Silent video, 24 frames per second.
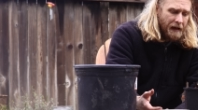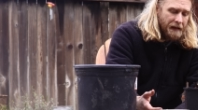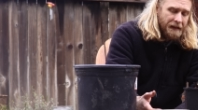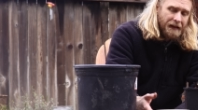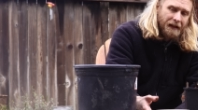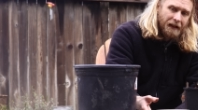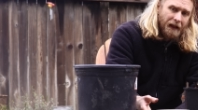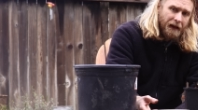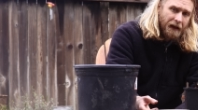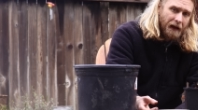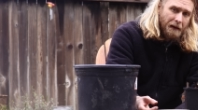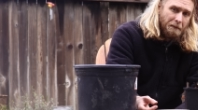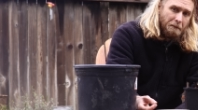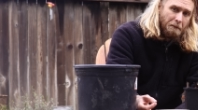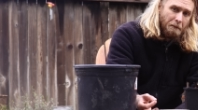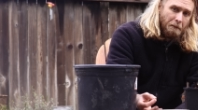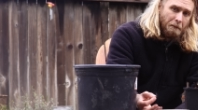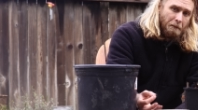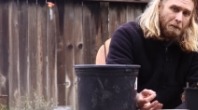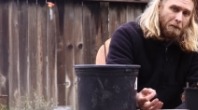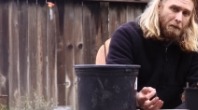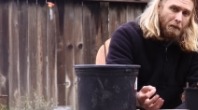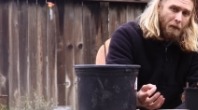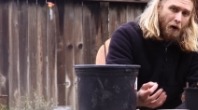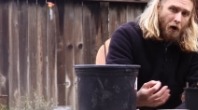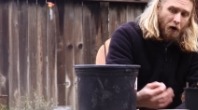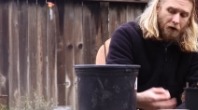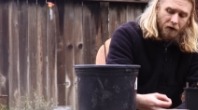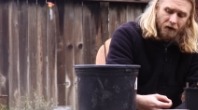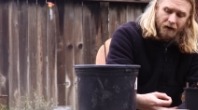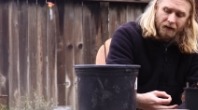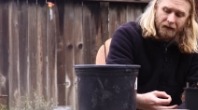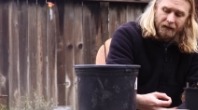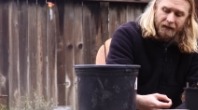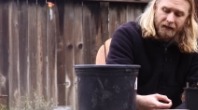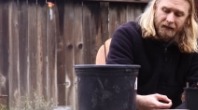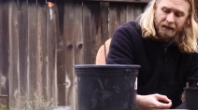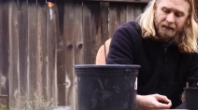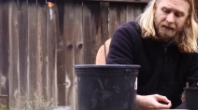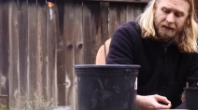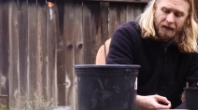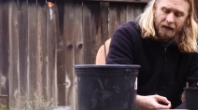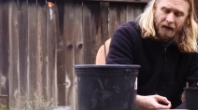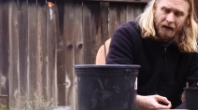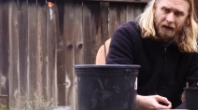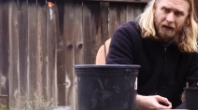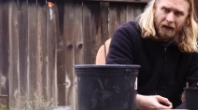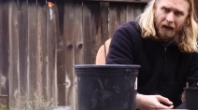they like it moderately
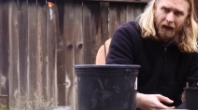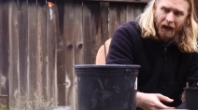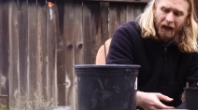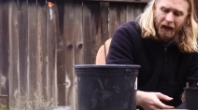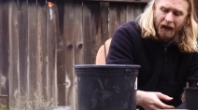acidic,